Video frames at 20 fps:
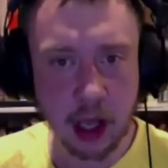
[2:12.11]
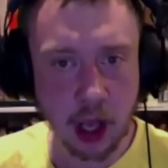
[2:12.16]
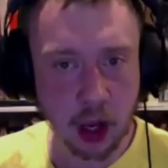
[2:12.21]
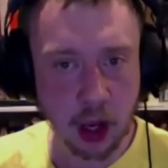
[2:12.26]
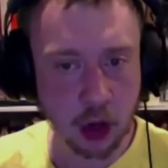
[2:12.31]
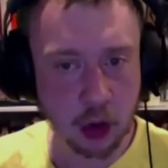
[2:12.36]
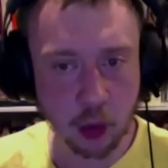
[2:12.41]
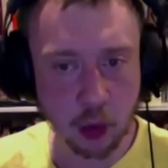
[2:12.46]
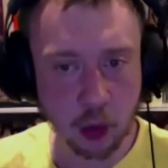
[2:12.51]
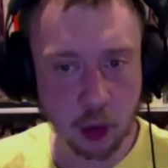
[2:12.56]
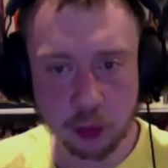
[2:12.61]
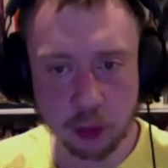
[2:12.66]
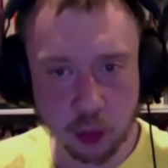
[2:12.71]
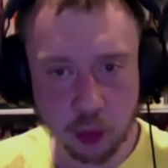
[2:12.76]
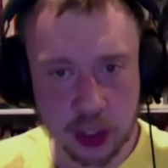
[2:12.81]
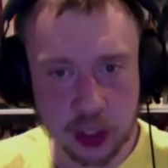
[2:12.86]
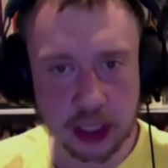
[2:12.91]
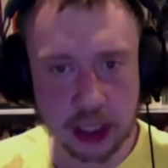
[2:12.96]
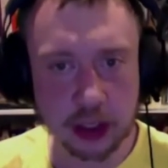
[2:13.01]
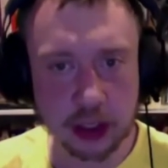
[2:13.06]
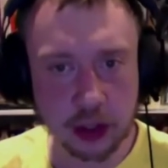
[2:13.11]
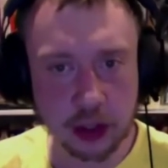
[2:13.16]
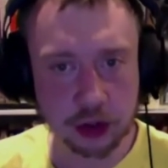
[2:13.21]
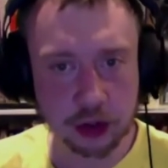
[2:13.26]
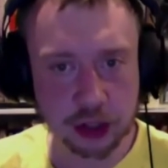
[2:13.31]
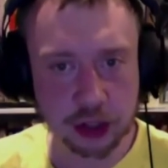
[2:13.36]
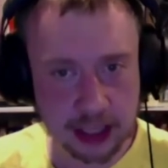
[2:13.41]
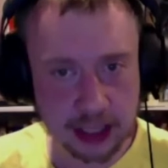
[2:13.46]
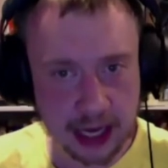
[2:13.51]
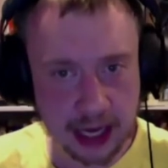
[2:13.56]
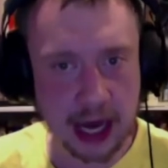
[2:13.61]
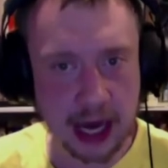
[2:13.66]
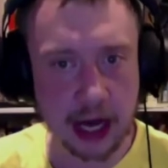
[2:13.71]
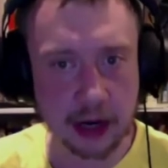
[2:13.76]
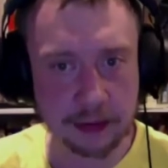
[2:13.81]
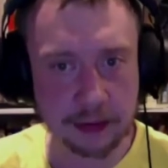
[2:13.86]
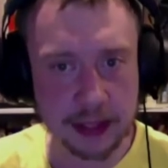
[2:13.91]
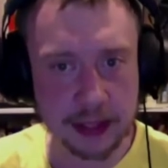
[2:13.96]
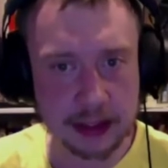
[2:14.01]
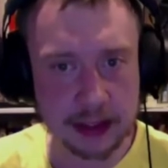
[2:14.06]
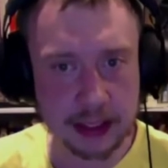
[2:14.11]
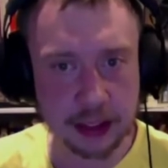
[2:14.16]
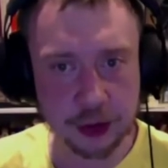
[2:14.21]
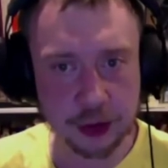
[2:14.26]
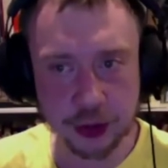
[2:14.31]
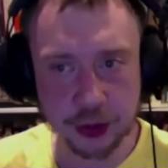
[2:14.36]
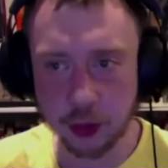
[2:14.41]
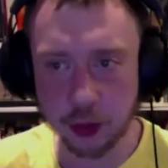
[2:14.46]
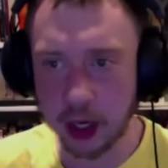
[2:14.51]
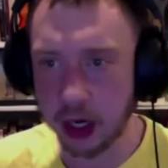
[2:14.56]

who have really got to the heart of this issue.